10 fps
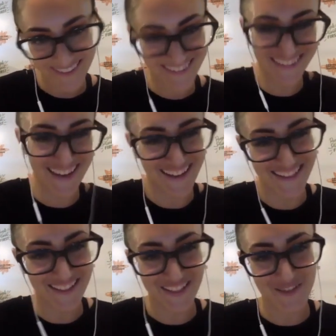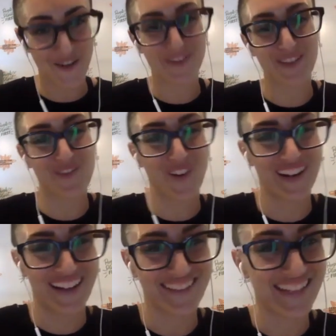Like I just like dropped in the floor
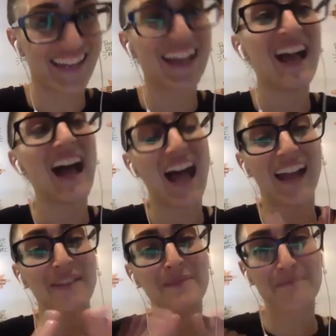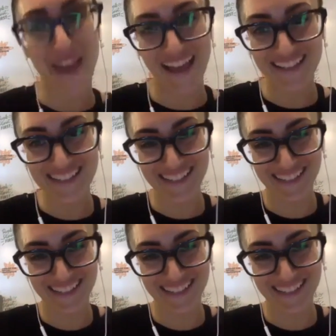and I was like, I am a mess.